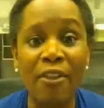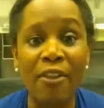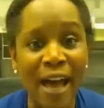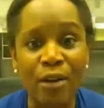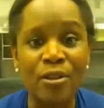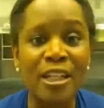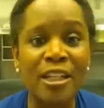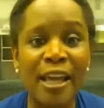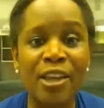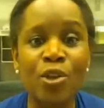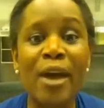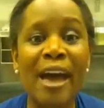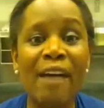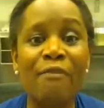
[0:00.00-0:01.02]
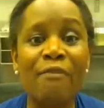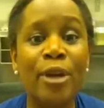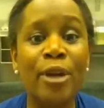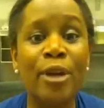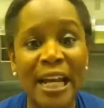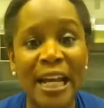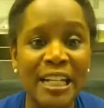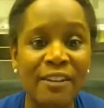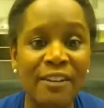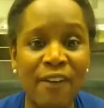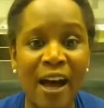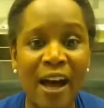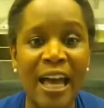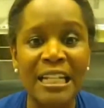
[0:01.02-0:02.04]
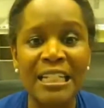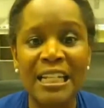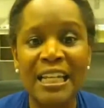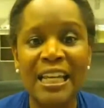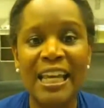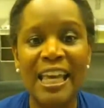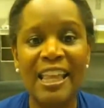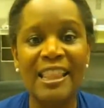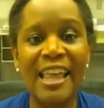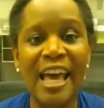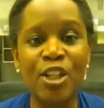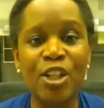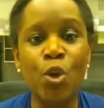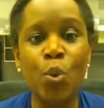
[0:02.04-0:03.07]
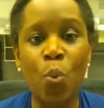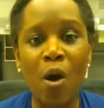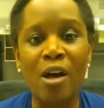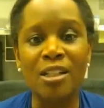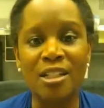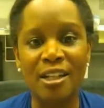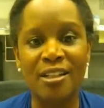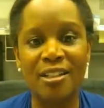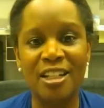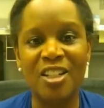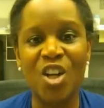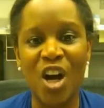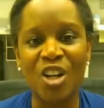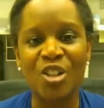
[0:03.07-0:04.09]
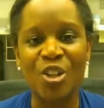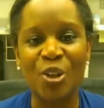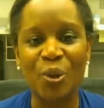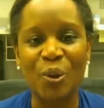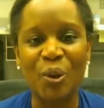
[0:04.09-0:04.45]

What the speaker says: faculty that you have pre-identified that you want to talk to.